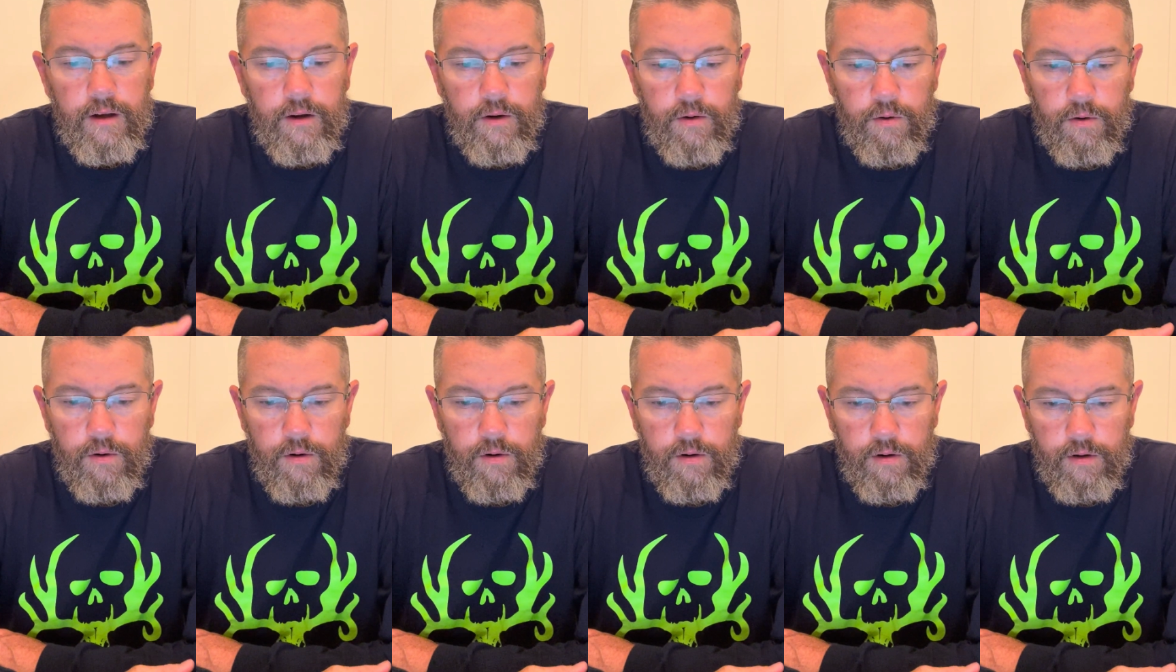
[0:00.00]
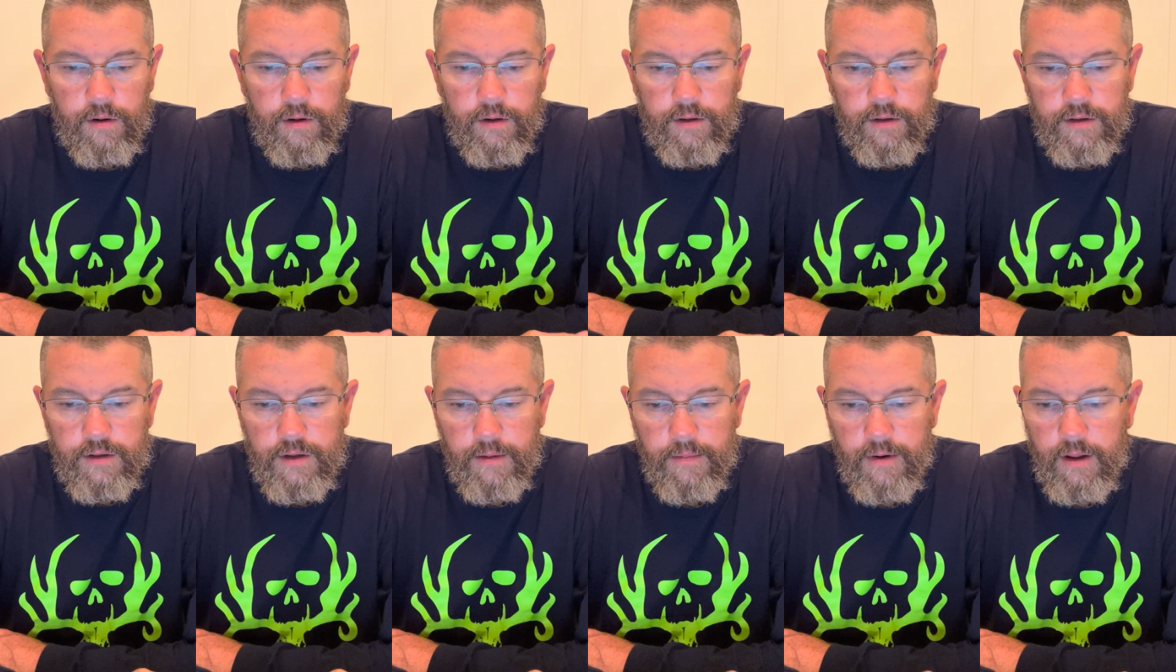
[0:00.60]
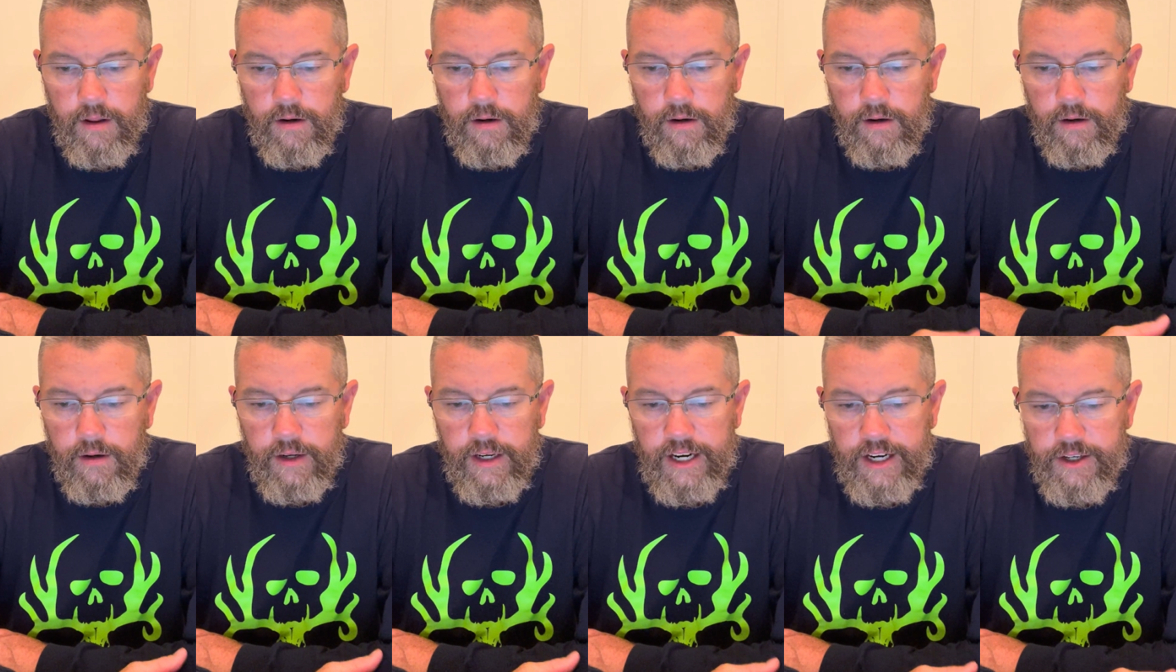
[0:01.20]
or some
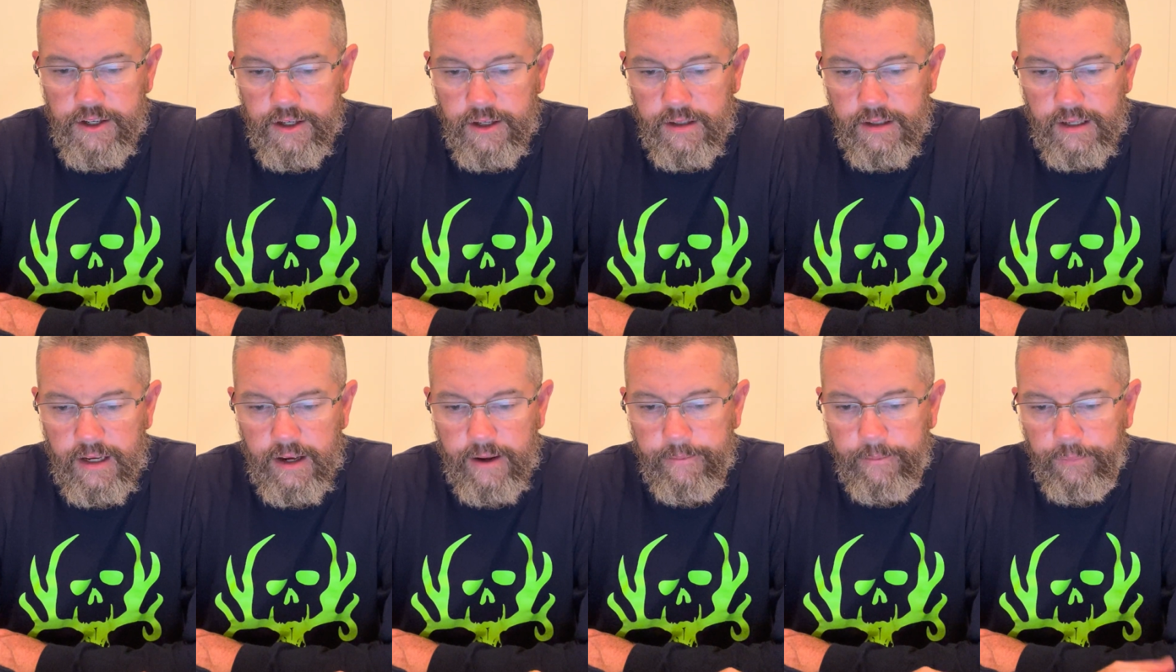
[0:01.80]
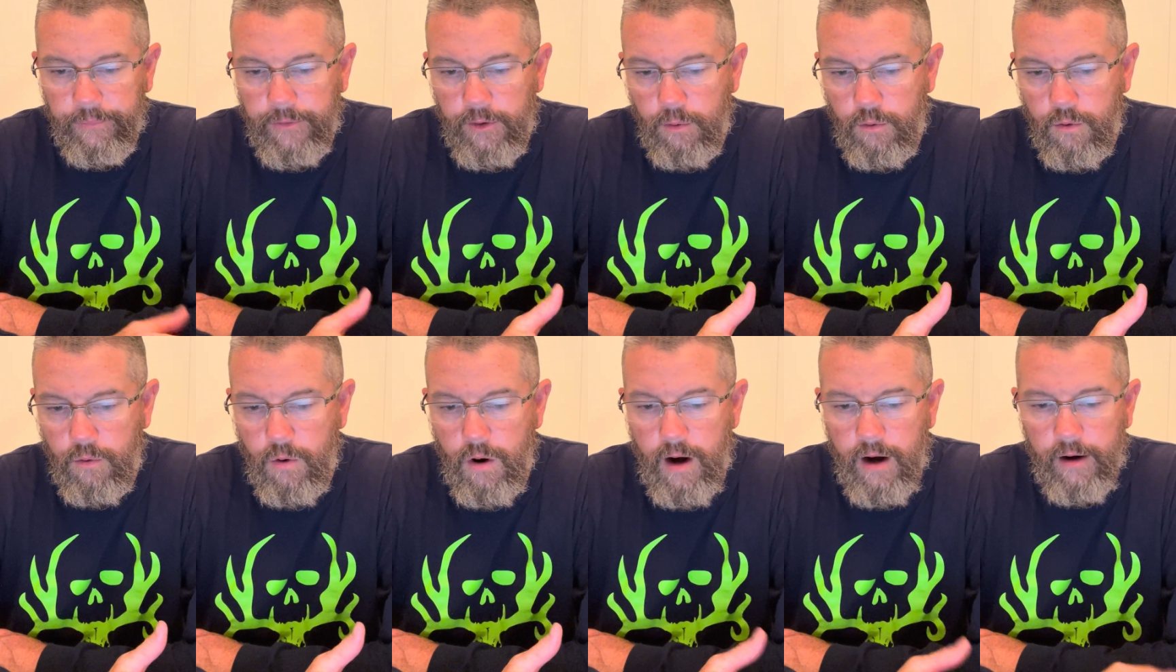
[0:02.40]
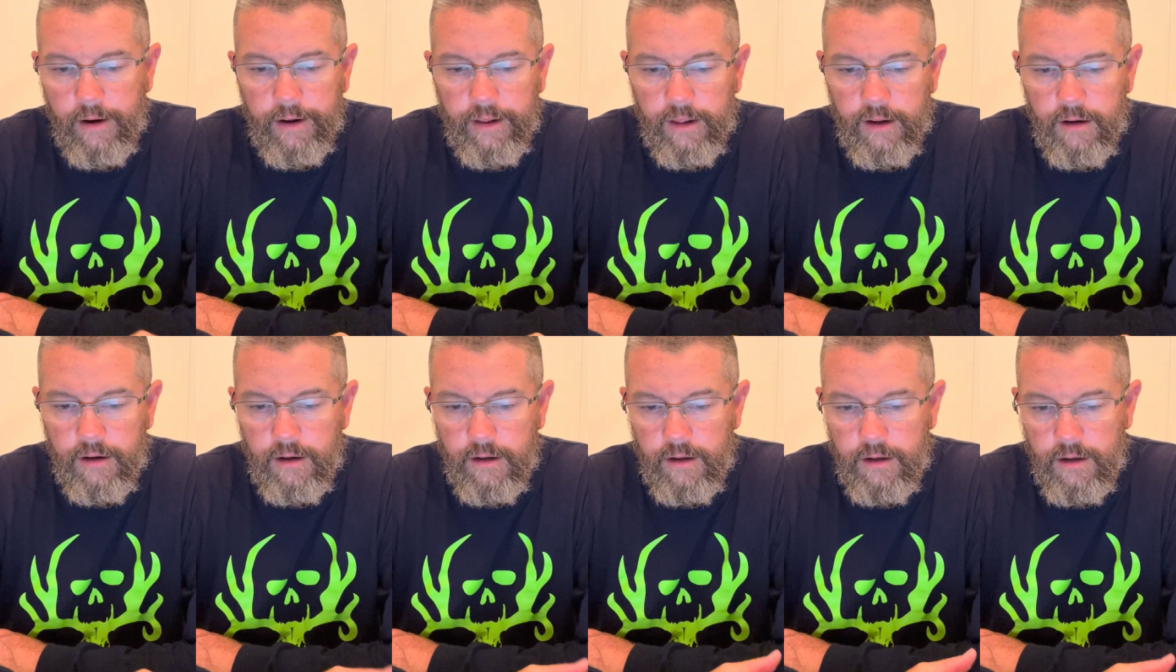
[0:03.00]
other dishes that require
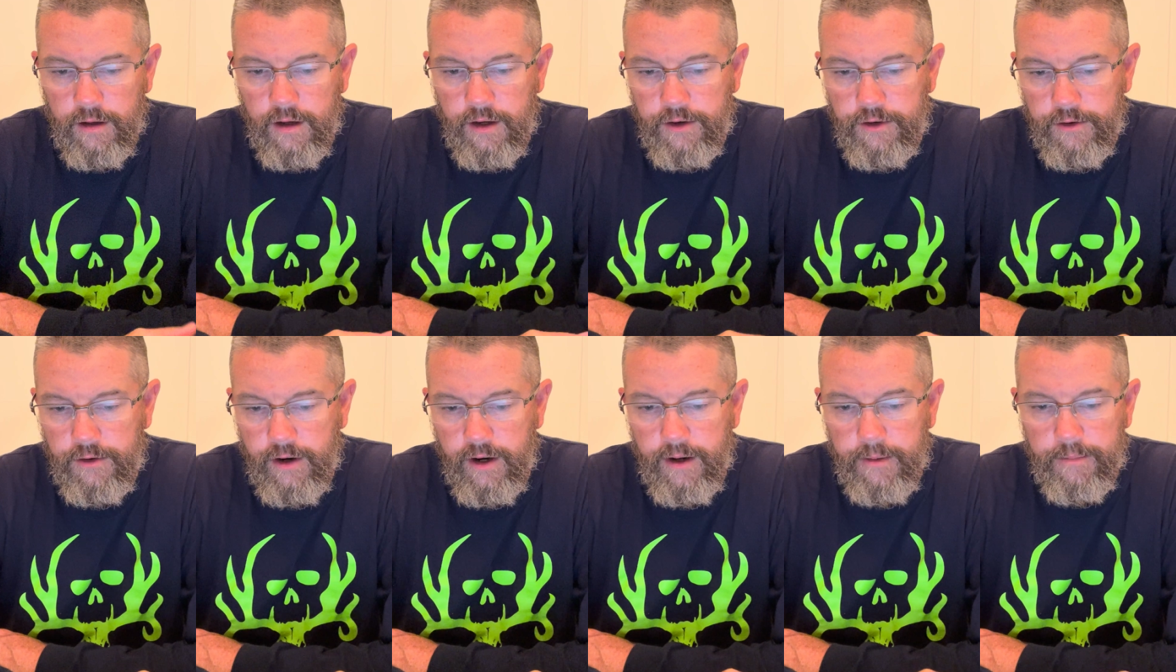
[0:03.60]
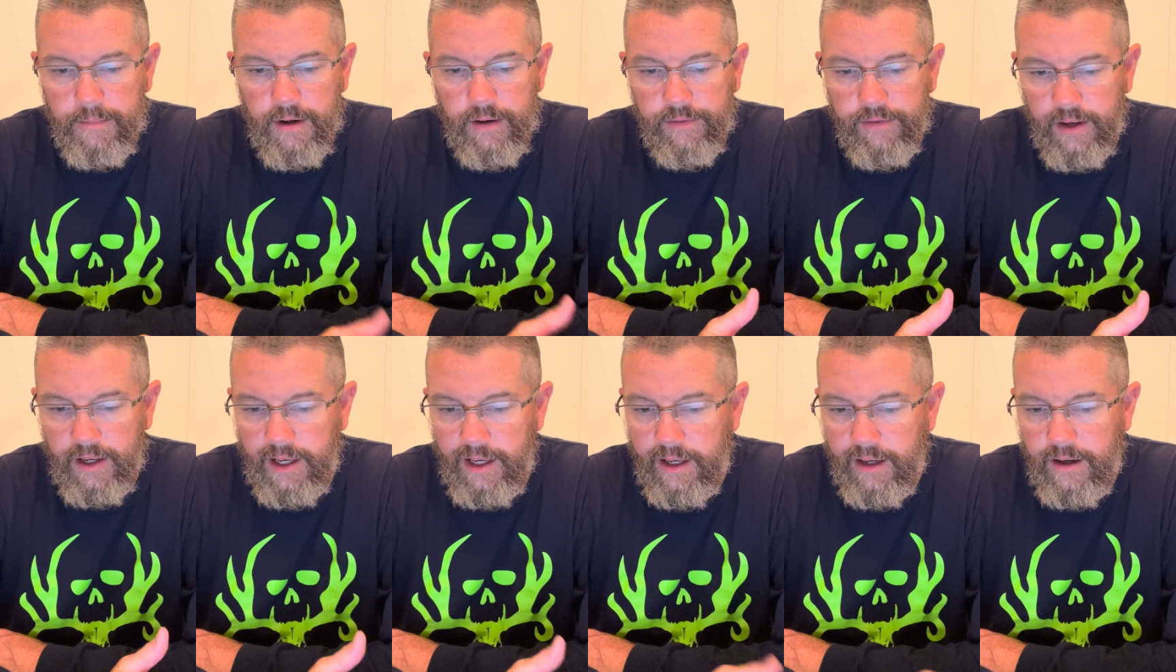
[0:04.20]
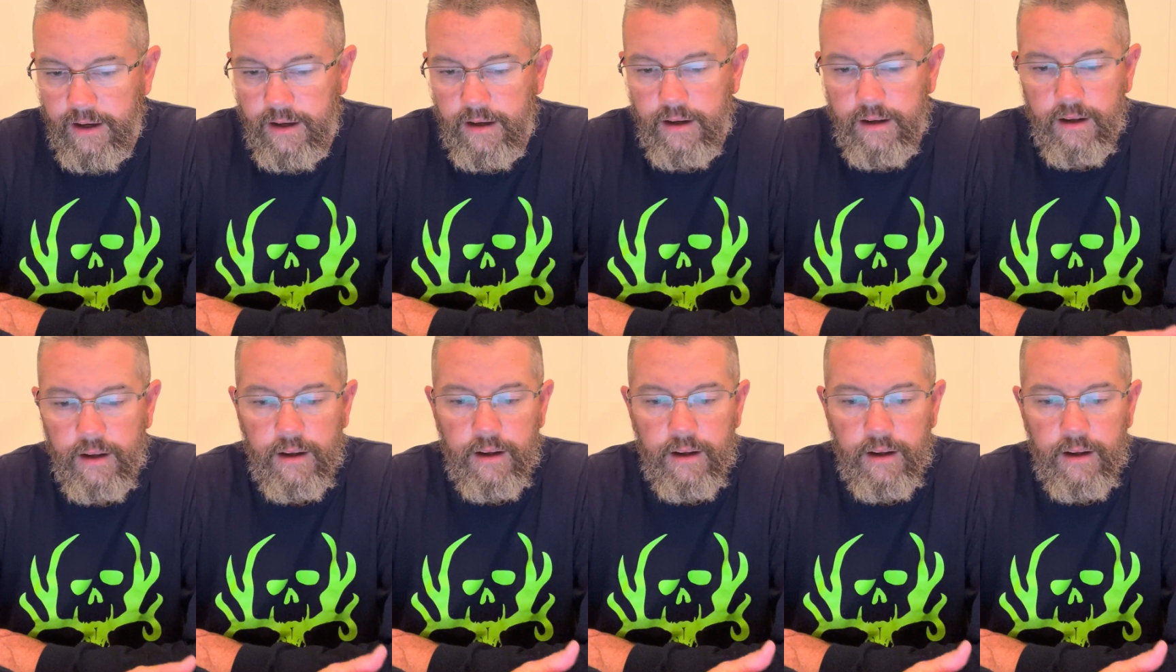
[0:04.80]
either a strip, a fajita,